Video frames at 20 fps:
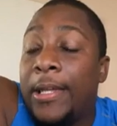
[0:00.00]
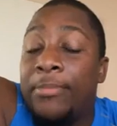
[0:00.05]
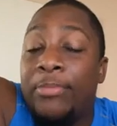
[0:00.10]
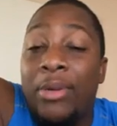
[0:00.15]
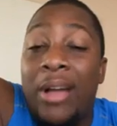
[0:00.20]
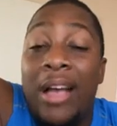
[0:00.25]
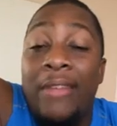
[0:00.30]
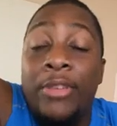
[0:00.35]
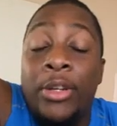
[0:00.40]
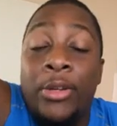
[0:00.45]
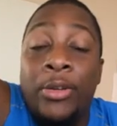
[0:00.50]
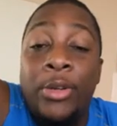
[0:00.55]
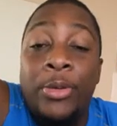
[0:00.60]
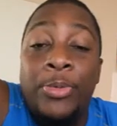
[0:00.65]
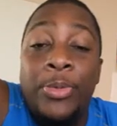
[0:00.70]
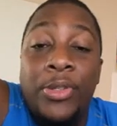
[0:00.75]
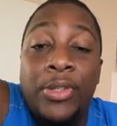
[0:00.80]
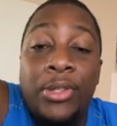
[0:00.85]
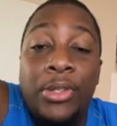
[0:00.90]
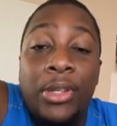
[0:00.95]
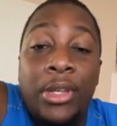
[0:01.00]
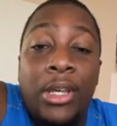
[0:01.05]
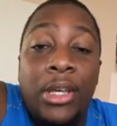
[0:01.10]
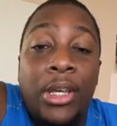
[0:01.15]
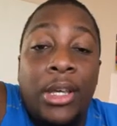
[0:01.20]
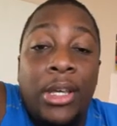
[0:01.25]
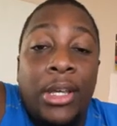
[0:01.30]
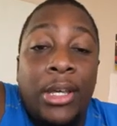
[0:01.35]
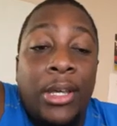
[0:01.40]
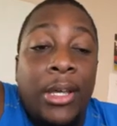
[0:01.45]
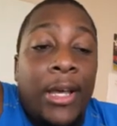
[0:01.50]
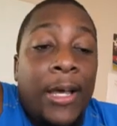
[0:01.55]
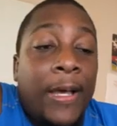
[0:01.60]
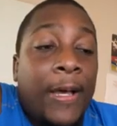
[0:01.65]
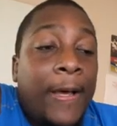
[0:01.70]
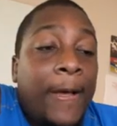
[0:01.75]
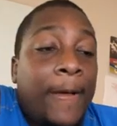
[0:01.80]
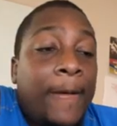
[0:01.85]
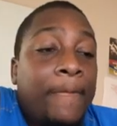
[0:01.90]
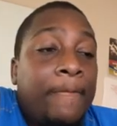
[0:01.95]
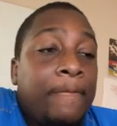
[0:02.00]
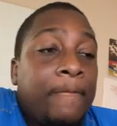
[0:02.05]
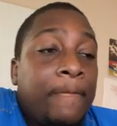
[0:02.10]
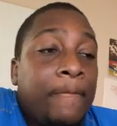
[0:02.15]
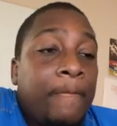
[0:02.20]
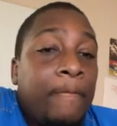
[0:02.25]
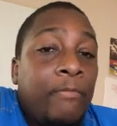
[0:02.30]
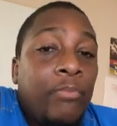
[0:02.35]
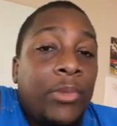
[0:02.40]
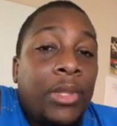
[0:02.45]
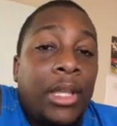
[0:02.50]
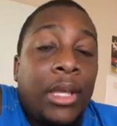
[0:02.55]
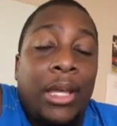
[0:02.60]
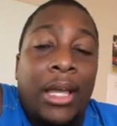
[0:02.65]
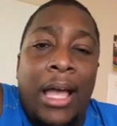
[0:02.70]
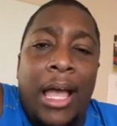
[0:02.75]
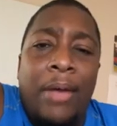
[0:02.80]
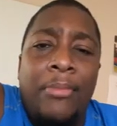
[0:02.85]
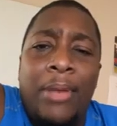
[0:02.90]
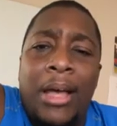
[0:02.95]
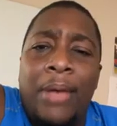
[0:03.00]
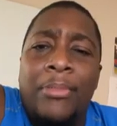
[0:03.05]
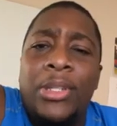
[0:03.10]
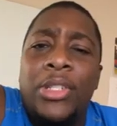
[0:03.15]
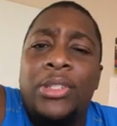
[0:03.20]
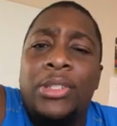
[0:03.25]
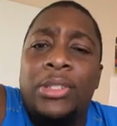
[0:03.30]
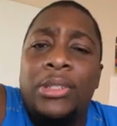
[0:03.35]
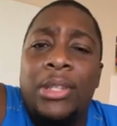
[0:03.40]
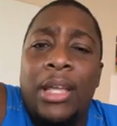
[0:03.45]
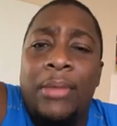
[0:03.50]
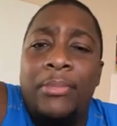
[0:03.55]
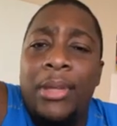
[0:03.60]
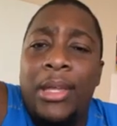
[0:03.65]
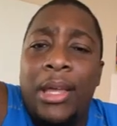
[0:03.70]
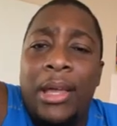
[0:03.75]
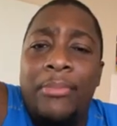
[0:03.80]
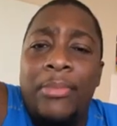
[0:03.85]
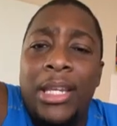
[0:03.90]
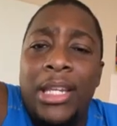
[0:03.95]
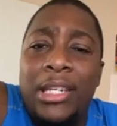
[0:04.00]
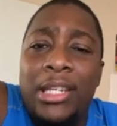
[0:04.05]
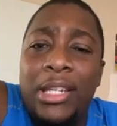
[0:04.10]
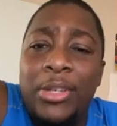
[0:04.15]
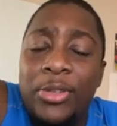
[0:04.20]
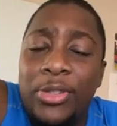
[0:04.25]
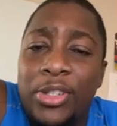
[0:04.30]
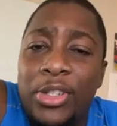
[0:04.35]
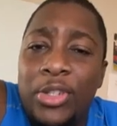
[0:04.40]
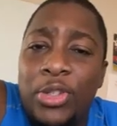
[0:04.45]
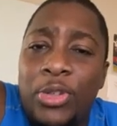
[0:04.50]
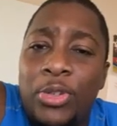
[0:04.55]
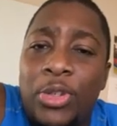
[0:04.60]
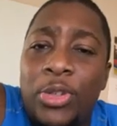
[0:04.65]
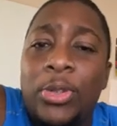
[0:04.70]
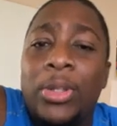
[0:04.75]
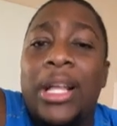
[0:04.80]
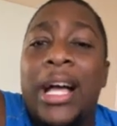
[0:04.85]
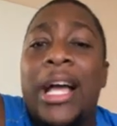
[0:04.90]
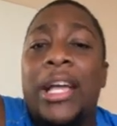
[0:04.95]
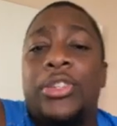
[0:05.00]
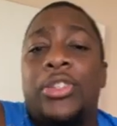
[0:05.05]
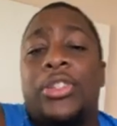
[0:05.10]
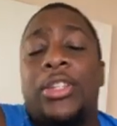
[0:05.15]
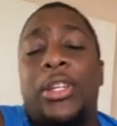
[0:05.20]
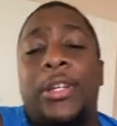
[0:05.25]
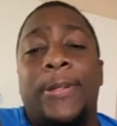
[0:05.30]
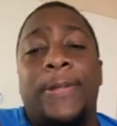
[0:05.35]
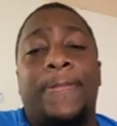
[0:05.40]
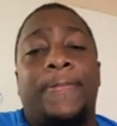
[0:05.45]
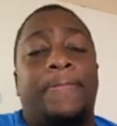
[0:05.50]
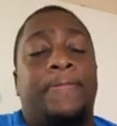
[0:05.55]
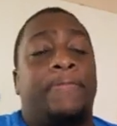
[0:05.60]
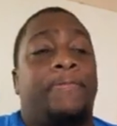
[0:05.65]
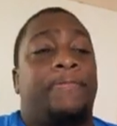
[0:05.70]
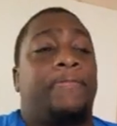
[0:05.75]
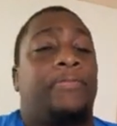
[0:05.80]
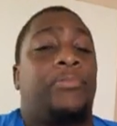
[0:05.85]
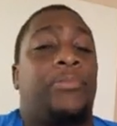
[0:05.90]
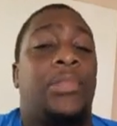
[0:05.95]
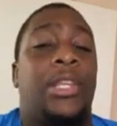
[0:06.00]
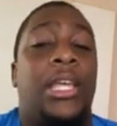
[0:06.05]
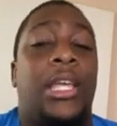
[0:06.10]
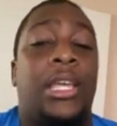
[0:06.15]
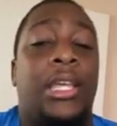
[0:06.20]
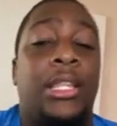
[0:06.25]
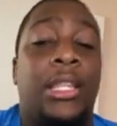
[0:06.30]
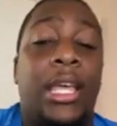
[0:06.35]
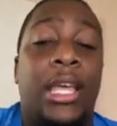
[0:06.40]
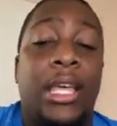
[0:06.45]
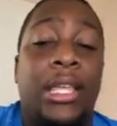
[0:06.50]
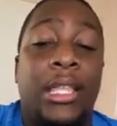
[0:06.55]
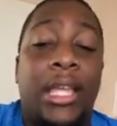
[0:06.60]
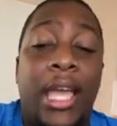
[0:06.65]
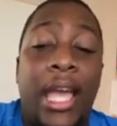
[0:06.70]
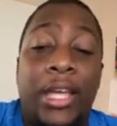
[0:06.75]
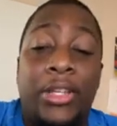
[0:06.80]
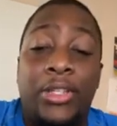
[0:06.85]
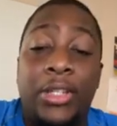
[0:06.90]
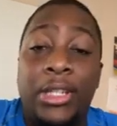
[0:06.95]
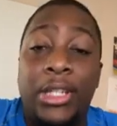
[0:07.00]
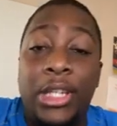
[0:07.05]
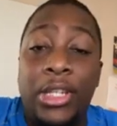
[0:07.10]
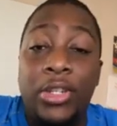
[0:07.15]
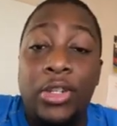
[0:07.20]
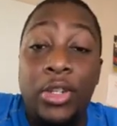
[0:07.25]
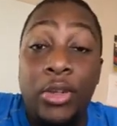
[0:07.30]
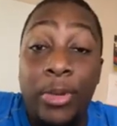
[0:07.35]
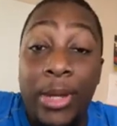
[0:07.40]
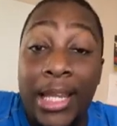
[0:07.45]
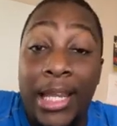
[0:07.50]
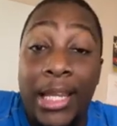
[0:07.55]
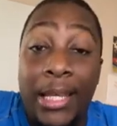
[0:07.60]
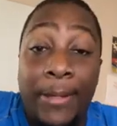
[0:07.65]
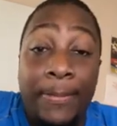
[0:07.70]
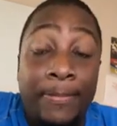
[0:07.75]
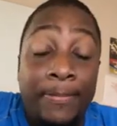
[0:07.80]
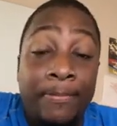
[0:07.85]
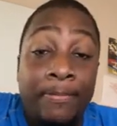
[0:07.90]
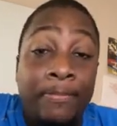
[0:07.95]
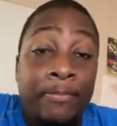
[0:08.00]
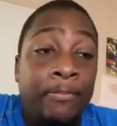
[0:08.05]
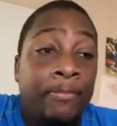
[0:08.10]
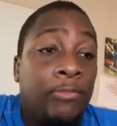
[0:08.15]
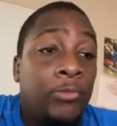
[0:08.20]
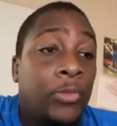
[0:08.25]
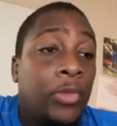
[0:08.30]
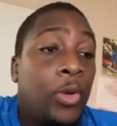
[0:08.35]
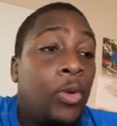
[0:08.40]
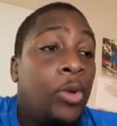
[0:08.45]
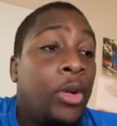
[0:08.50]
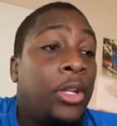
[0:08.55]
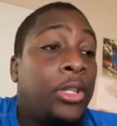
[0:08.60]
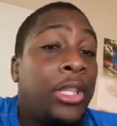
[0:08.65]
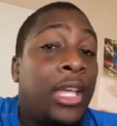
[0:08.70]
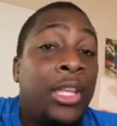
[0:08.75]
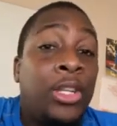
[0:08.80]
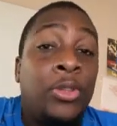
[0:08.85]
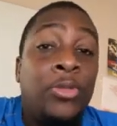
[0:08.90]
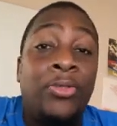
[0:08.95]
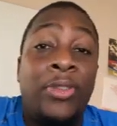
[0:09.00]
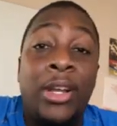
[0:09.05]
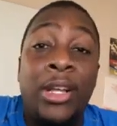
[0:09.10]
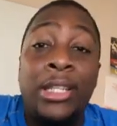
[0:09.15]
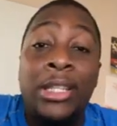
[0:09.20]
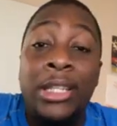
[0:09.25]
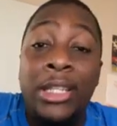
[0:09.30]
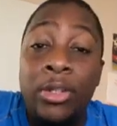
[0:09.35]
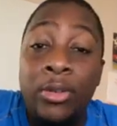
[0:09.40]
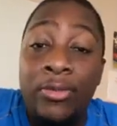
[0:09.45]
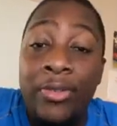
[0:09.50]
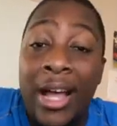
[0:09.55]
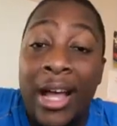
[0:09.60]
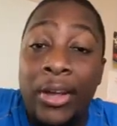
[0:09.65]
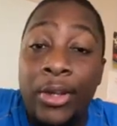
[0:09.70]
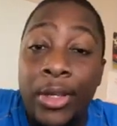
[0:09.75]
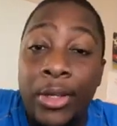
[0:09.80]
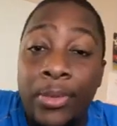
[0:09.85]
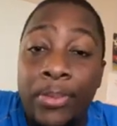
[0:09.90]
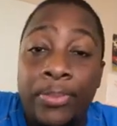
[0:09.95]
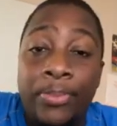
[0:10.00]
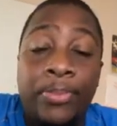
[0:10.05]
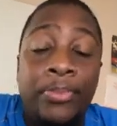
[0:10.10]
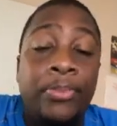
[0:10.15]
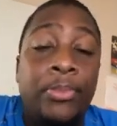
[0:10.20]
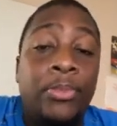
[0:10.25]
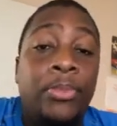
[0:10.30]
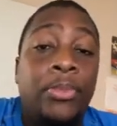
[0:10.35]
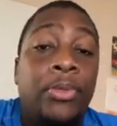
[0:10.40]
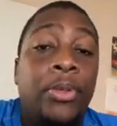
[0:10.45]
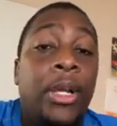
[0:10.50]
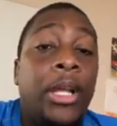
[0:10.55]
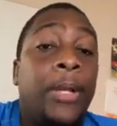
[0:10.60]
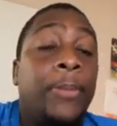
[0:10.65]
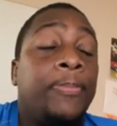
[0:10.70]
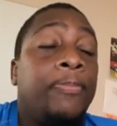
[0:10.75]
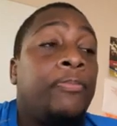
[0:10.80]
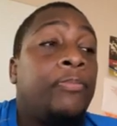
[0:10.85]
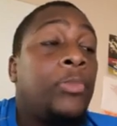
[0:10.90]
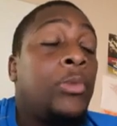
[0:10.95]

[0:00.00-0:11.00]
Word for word: in private groups, uh, like how, how much, how many, how many deals did you do last year? And they, they actually didn't do any, or they do very little volume, right?